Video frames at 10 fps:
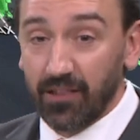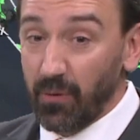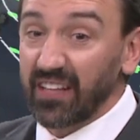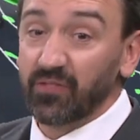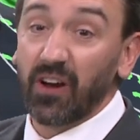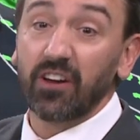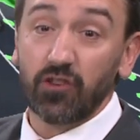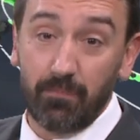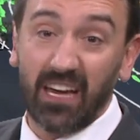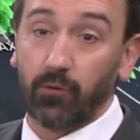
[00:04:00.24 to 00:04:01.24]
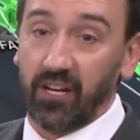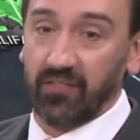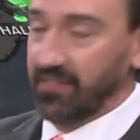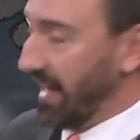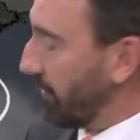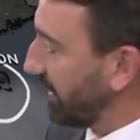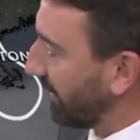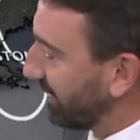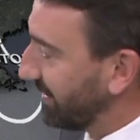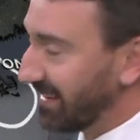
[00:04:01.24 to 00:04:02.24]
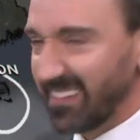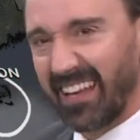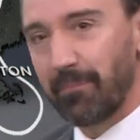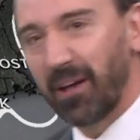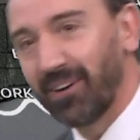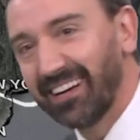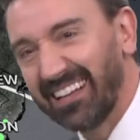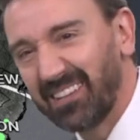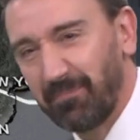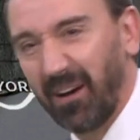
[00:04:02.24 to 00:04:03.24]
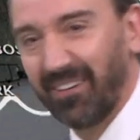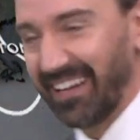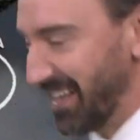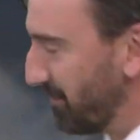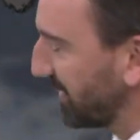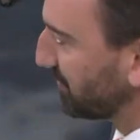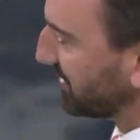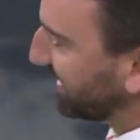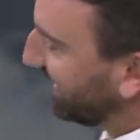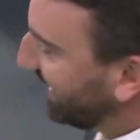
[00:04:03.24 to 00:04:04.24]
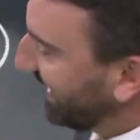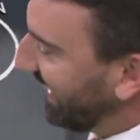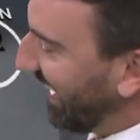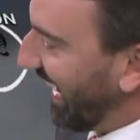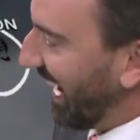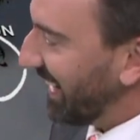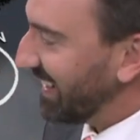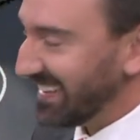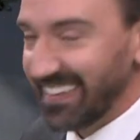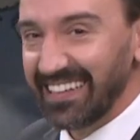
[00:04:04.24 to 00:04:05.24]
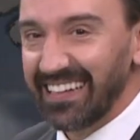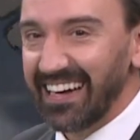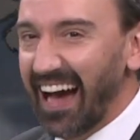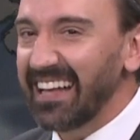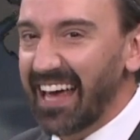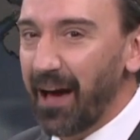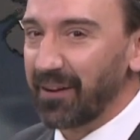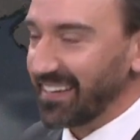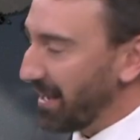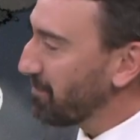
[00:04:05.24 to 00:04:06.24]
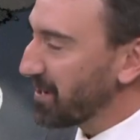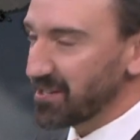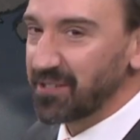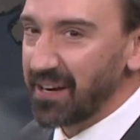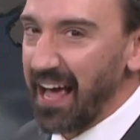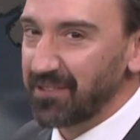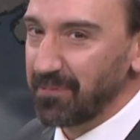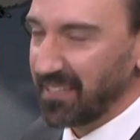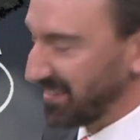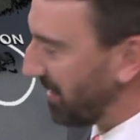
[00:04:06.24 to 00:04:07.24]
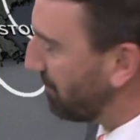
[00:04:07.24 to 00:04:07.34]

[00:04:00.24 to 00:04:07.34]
the rain's very ubiquitous down here. Is that better? That's better, right? That makes time it's ever been used in a weathercast. I doubt it. I'm pretty sure it has been at some